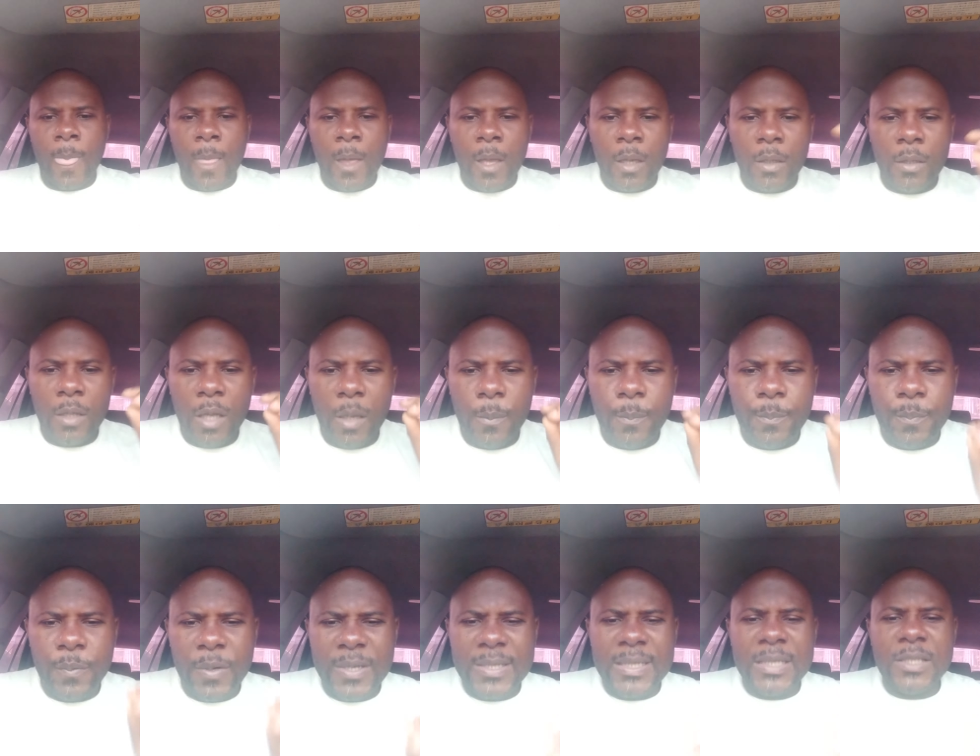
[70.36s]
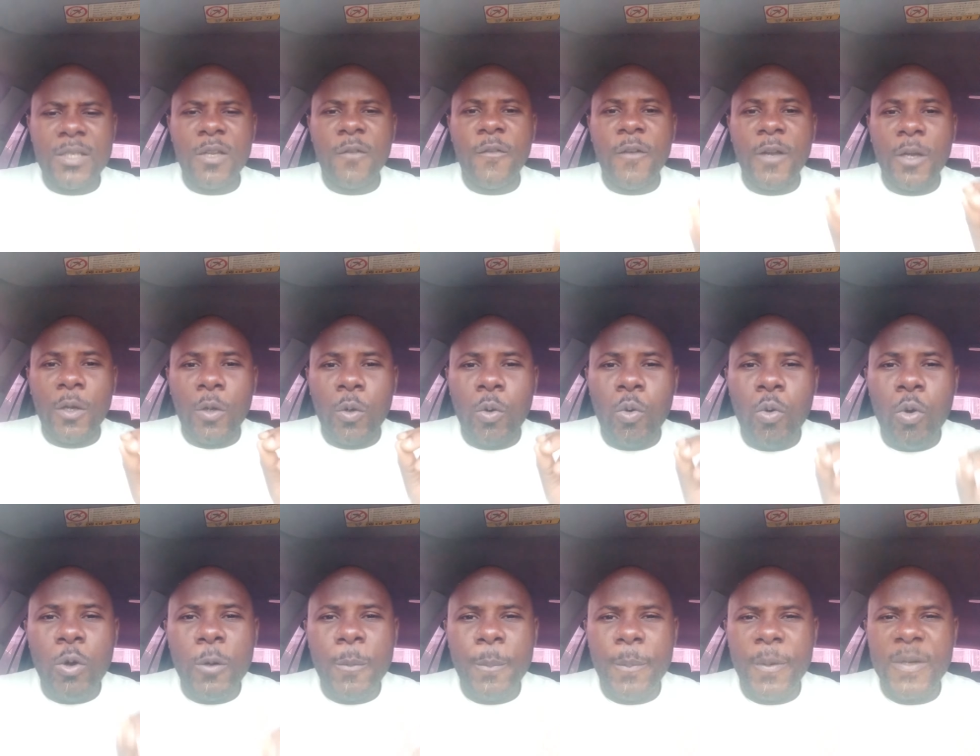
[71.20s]
The presence of a
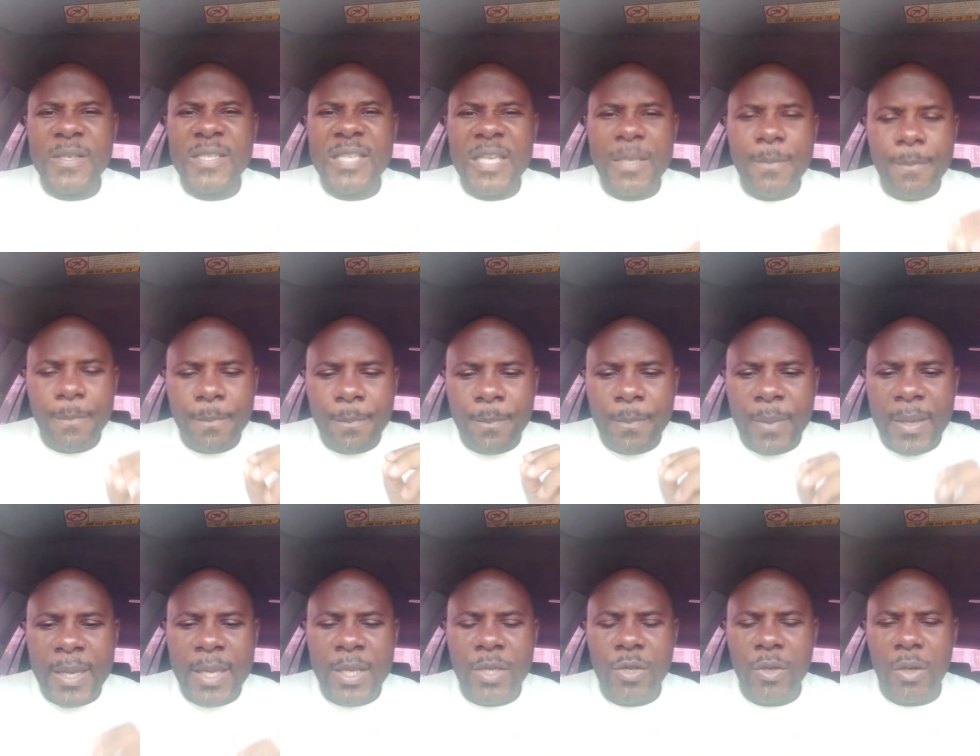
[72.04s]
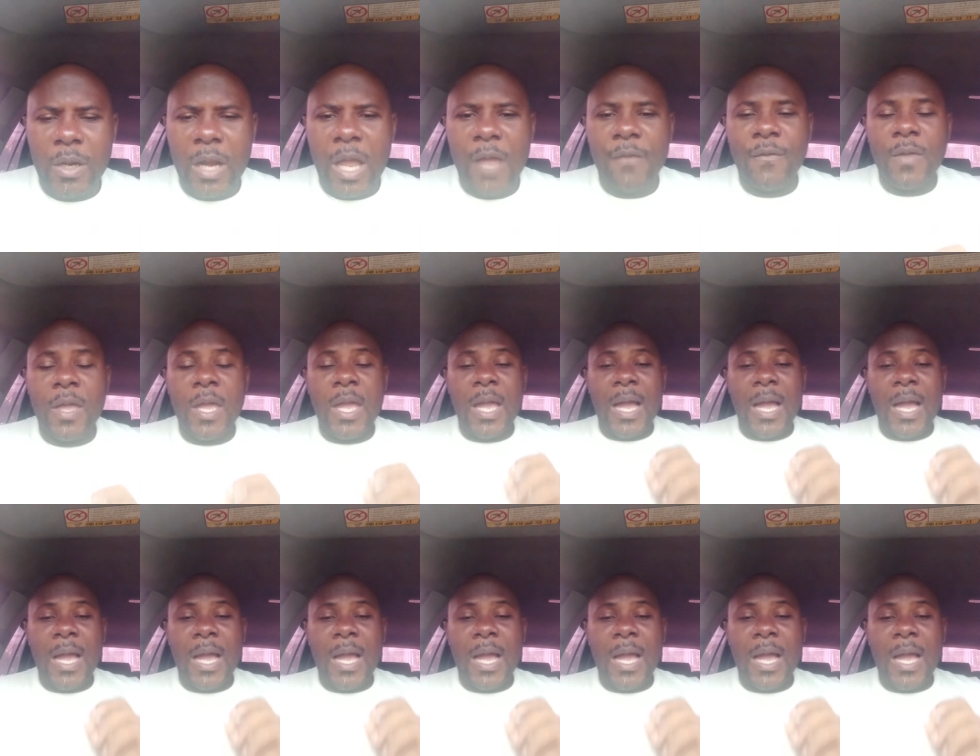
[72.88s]
good person in your life